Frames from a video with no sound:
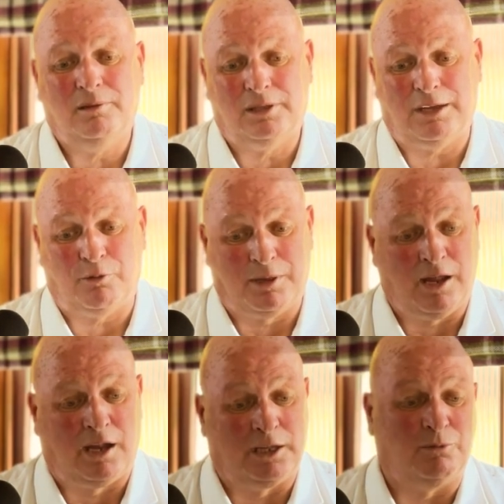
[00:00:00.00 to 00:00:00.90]
David
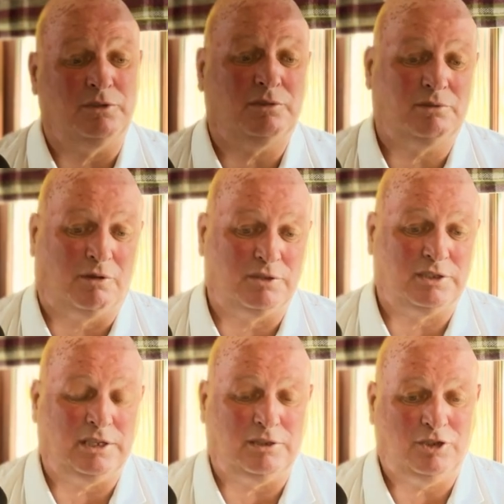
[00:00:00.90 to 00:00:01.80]
McNally was
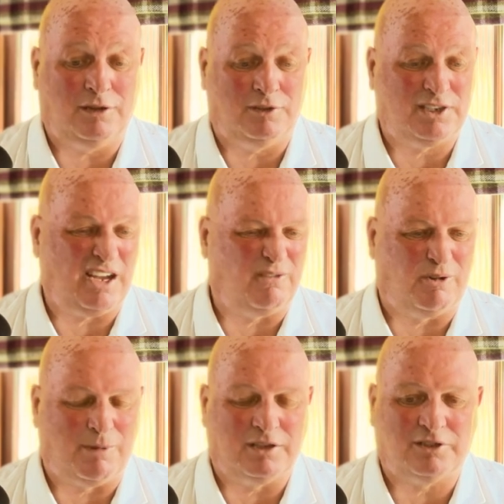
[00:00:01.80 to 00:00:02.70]
obviously the chief exec for
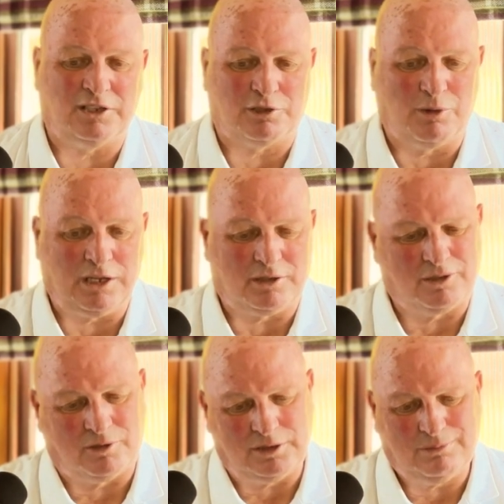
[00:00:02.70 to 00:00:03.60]
about six weeks,
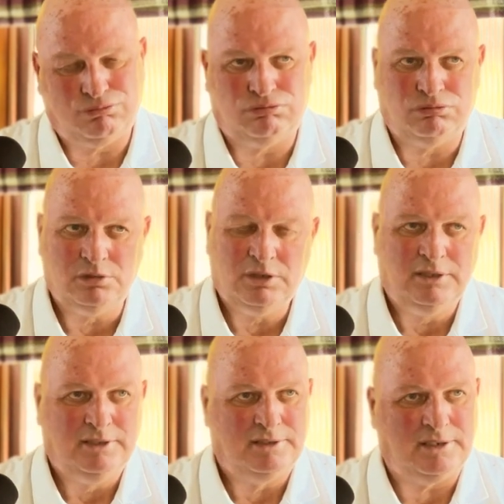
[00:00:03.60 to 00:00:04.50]
so he's
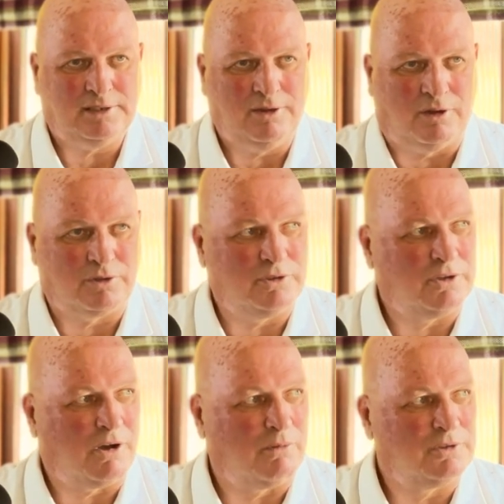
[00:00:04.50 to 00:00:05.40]
it's not a good
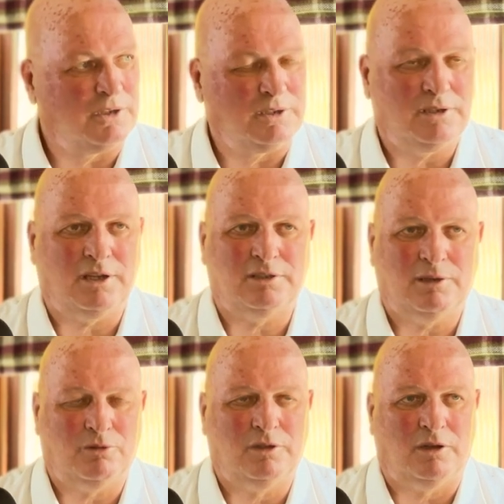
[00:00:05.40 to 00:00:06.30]
start, was it? Mm. And I mm.
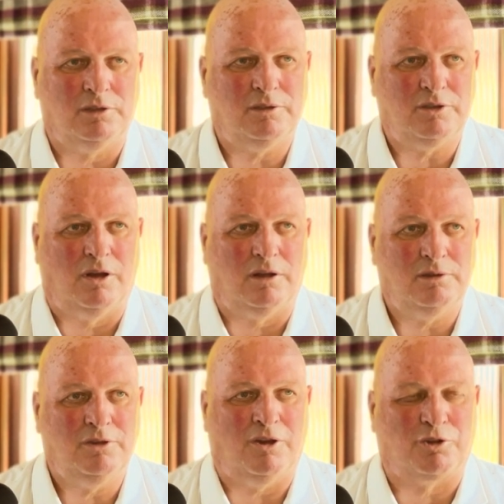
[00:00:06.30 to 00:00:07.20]
said, well, no, it's not a,
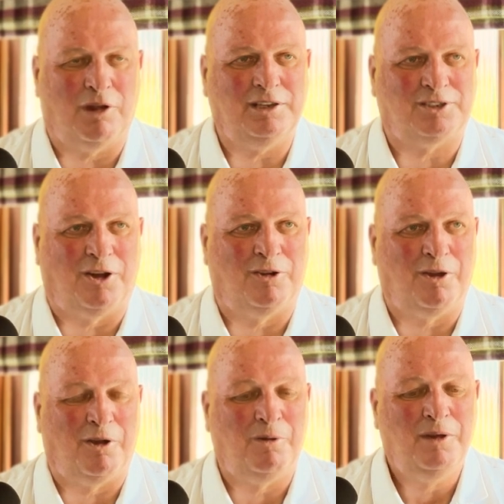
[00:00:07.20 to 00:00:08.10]
not a great start,
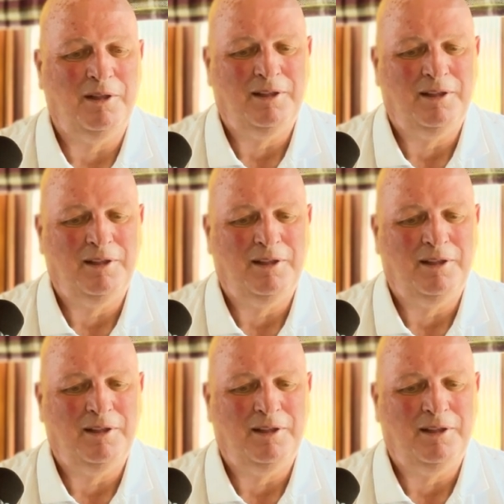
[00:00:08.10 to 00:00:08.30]
no.